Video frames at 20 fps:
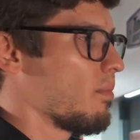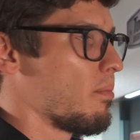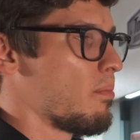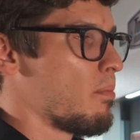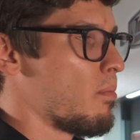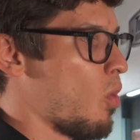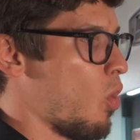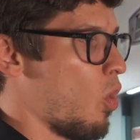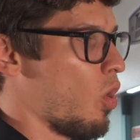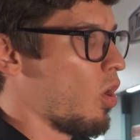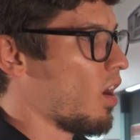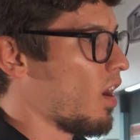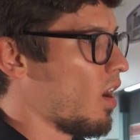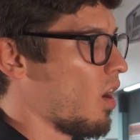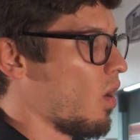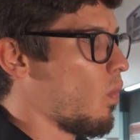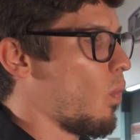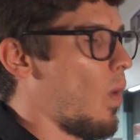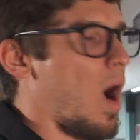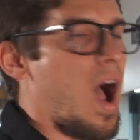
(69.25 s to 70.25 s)

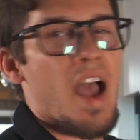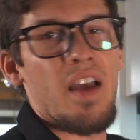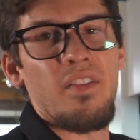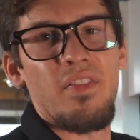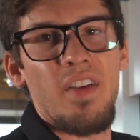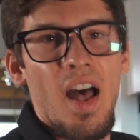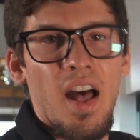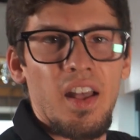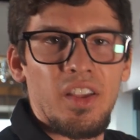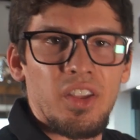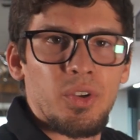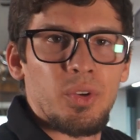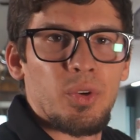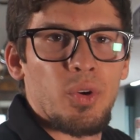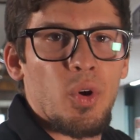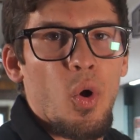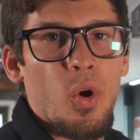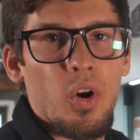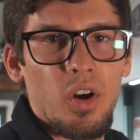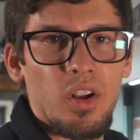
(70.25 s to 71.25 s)
More Y value
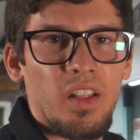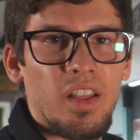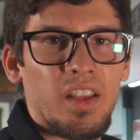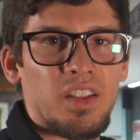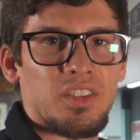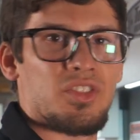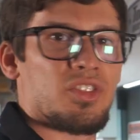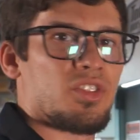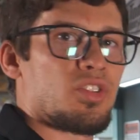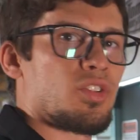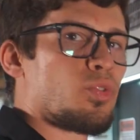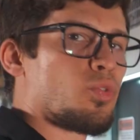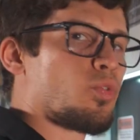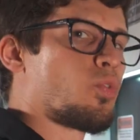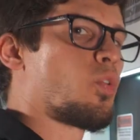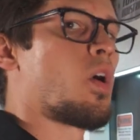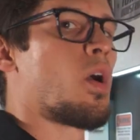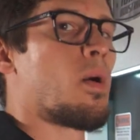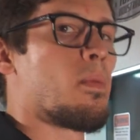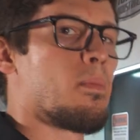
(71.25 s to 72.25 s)
correlates to